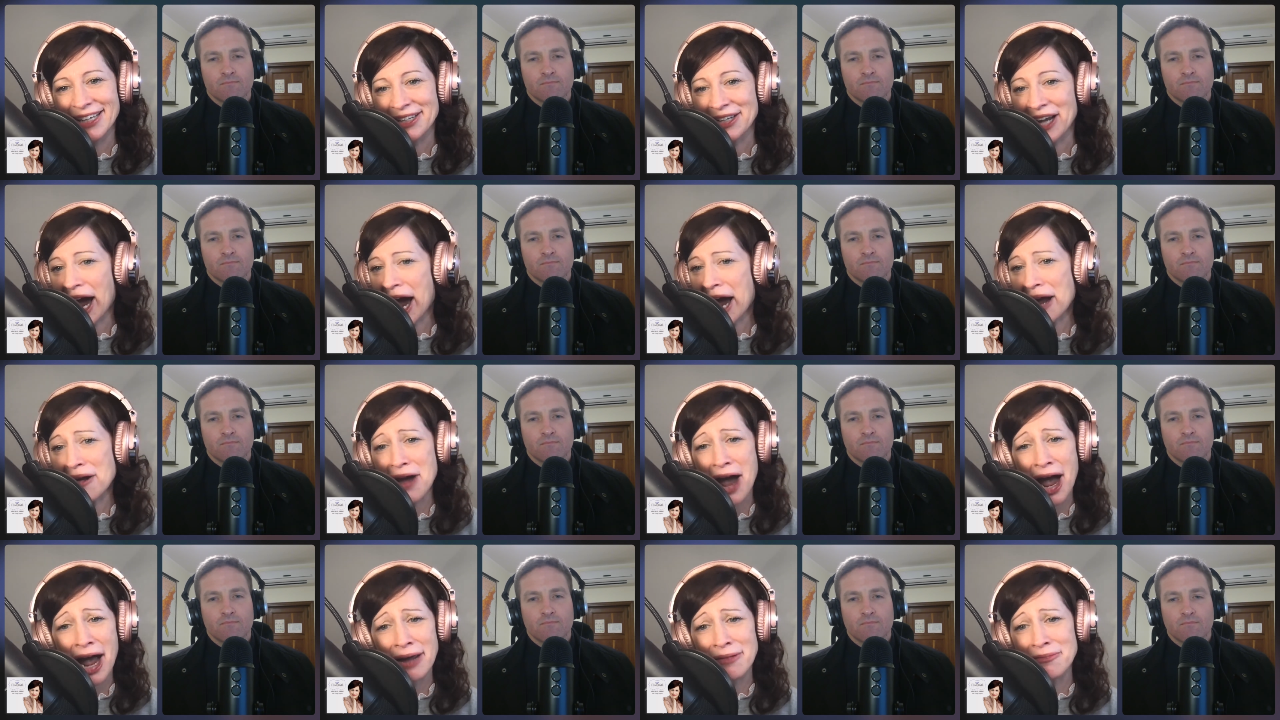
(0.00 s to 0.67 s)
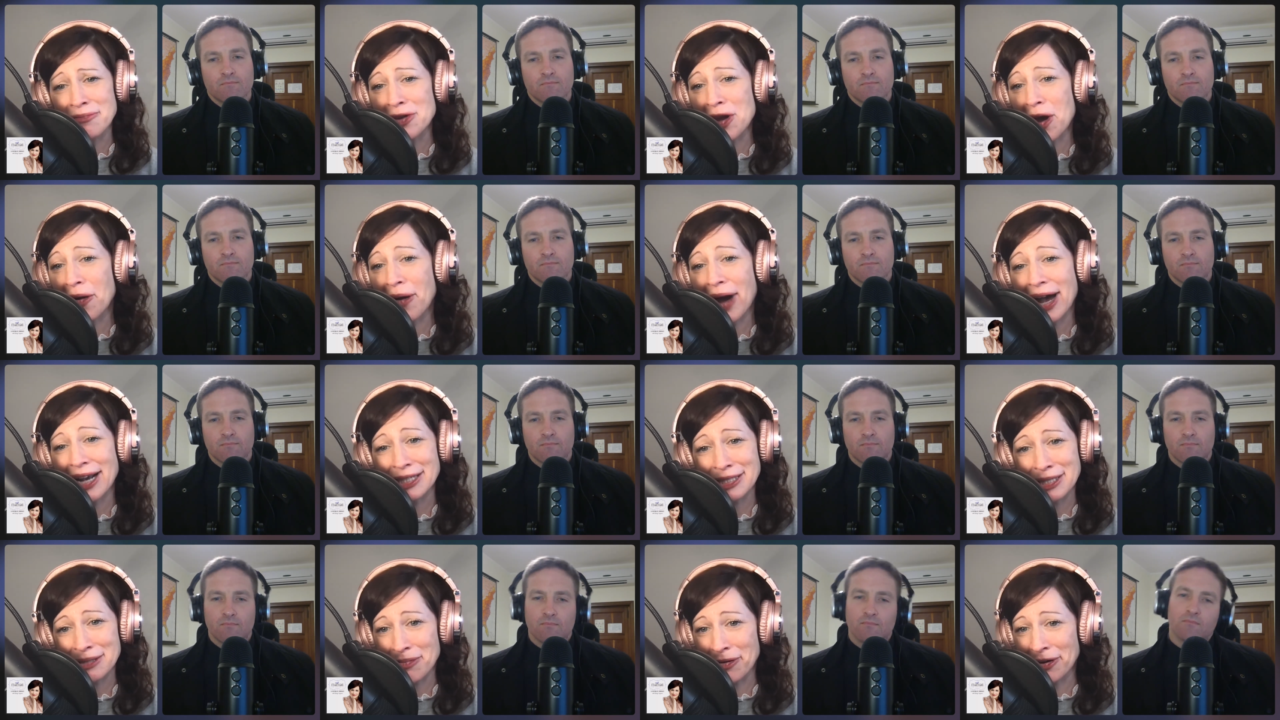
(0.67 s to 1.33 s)
Speaker 1: I, I'm no
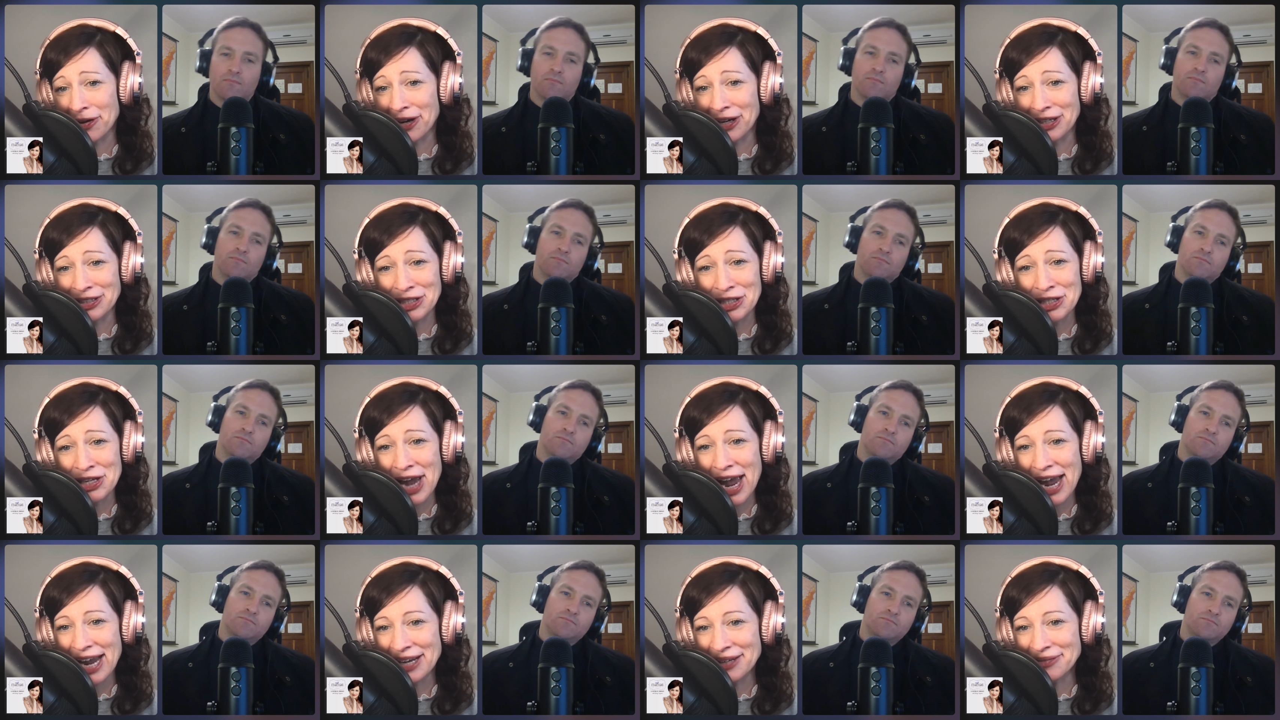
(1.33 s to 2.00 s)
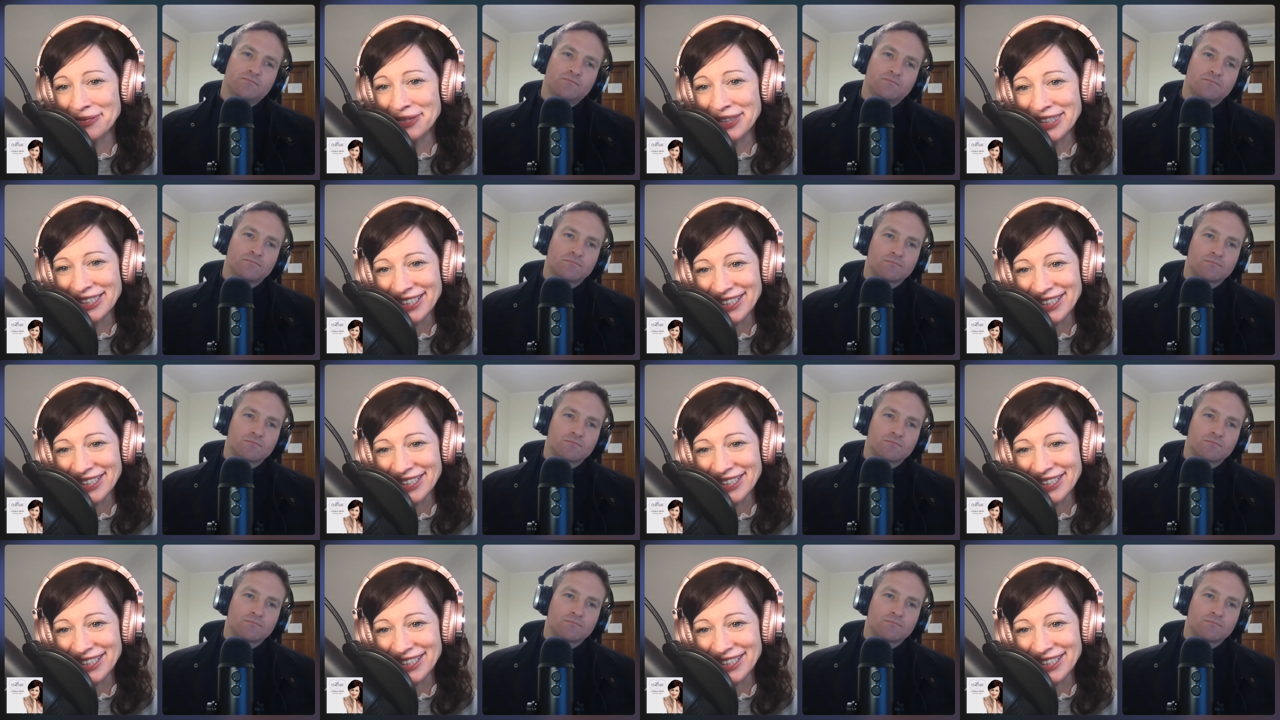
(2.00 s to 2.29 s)
expert on shame.